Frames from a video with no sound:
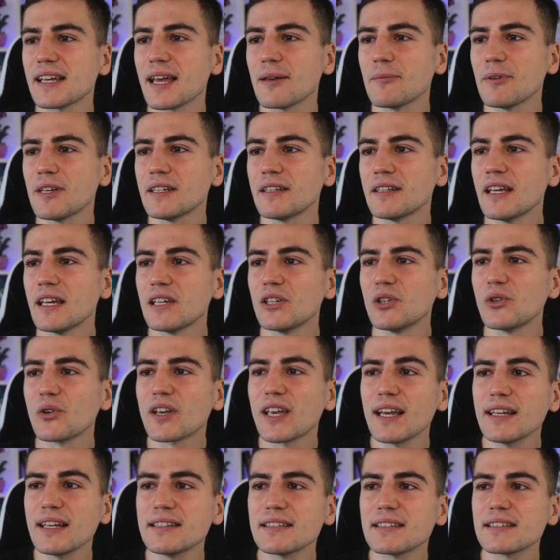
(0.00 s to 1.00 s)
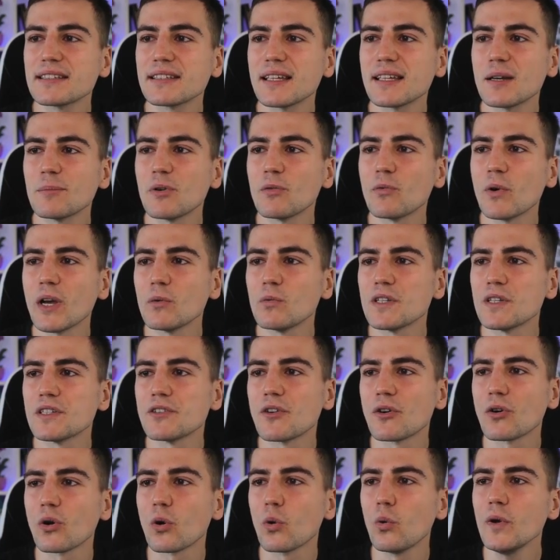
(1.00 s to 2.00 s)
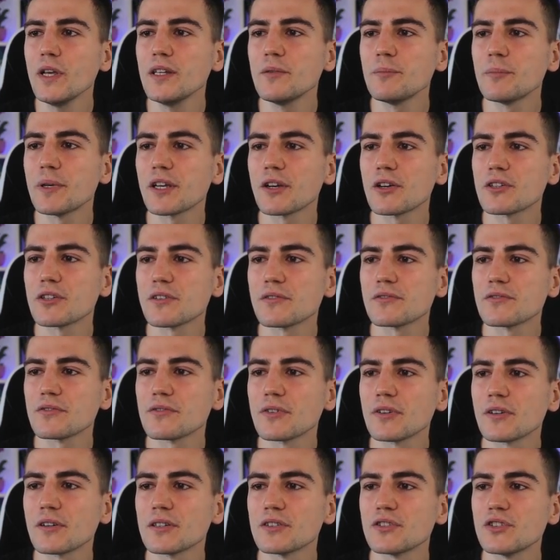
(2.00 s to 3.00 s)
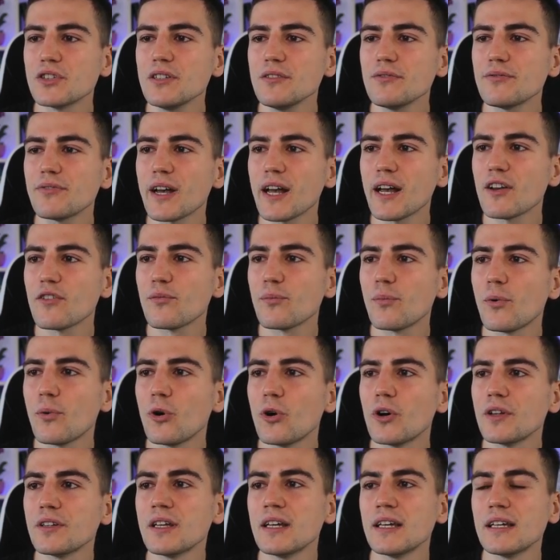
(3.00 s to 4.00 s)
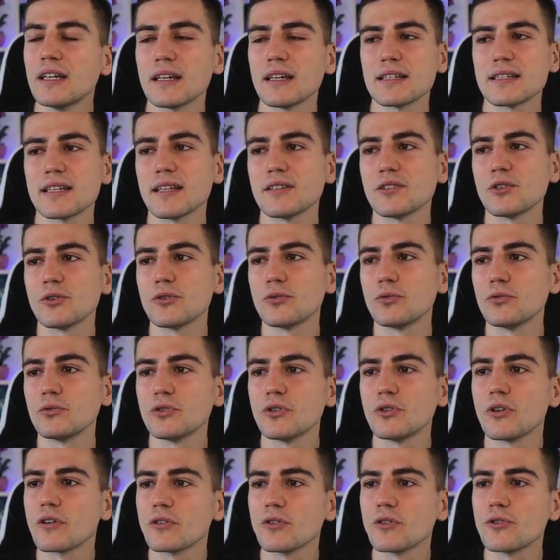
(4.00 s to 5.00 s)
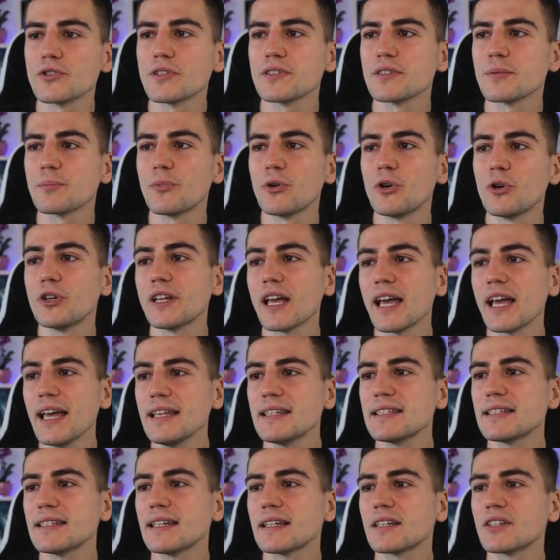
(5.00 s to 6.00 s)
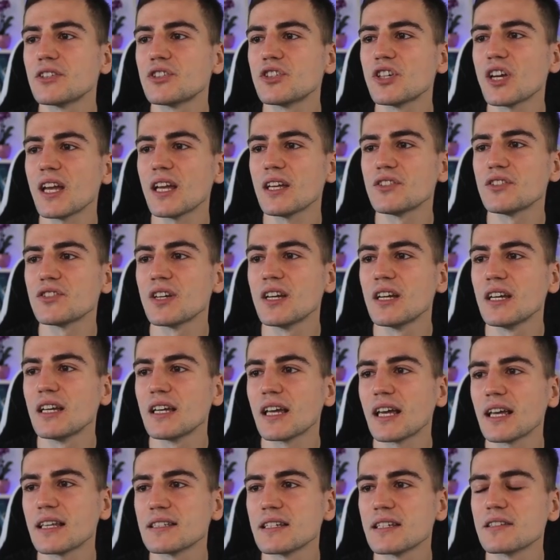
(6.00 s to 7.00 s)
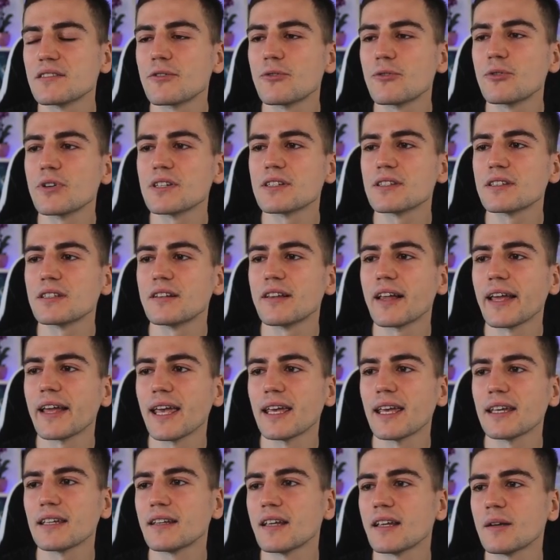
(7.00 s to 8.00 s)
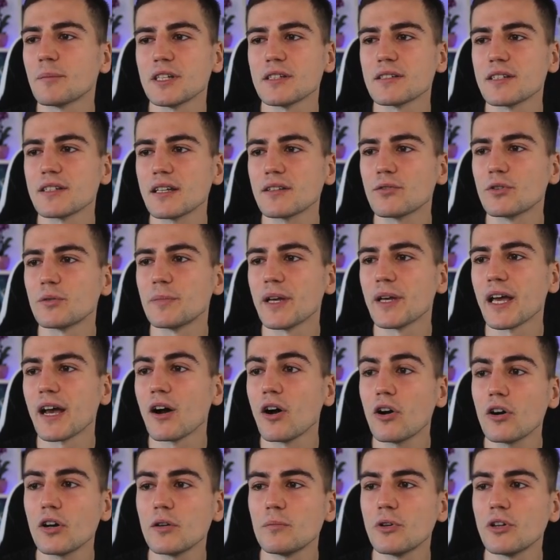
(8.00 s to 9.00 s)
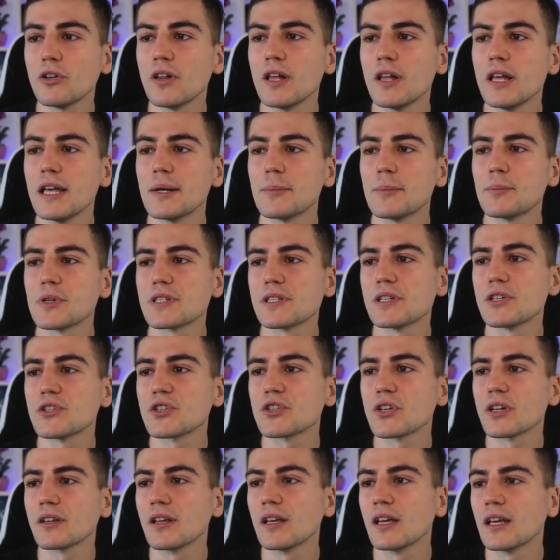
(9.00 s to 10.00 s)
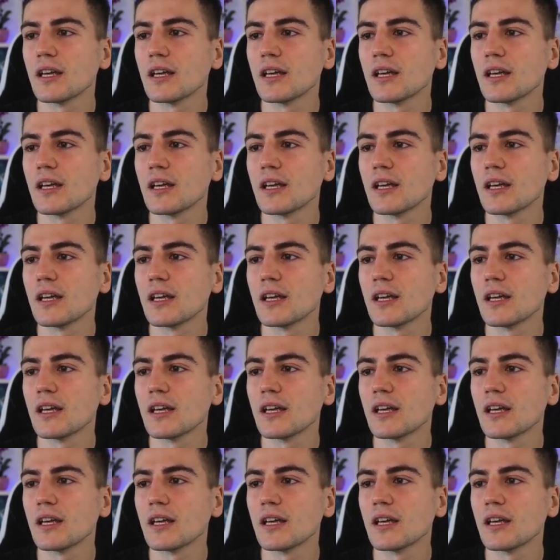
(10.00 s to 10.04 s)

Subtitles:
I mean, you can't step away with your queen because of g5 pawn, and then you're losing the pawn and the exchange, and this rook is still hanging. I mean, that would be a horrible position.